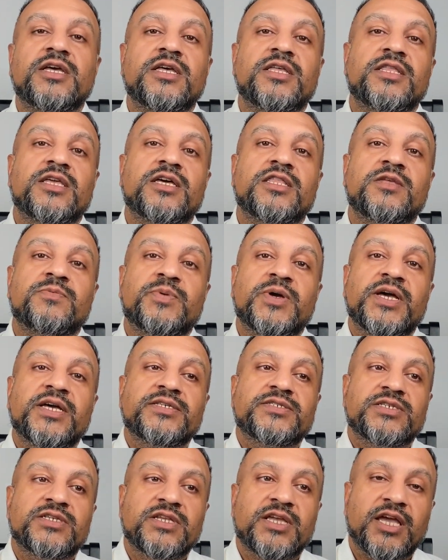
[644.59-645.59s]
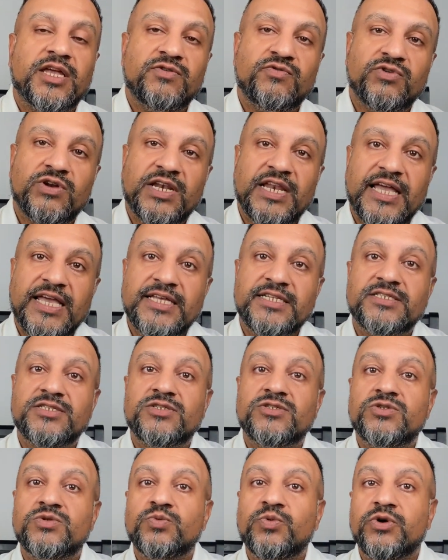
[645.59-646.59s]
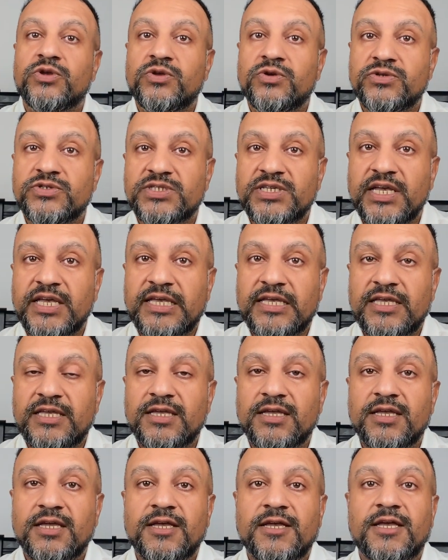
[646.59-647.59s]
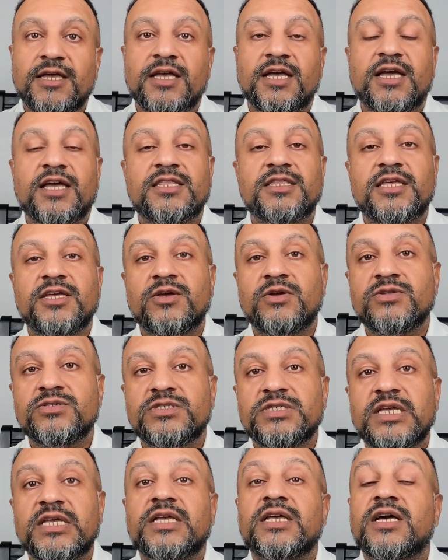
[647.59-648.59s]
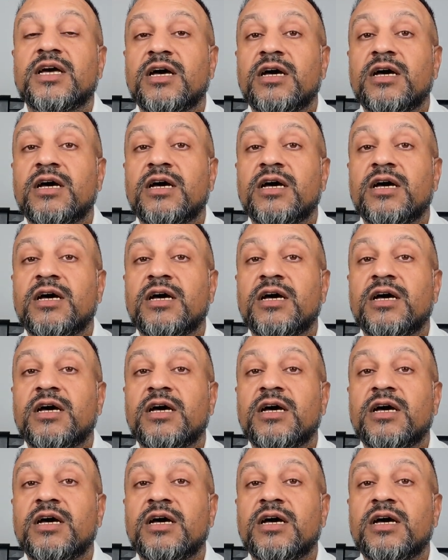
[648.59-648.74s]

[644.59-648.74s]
The other person can relate to what you're saying, and they could say,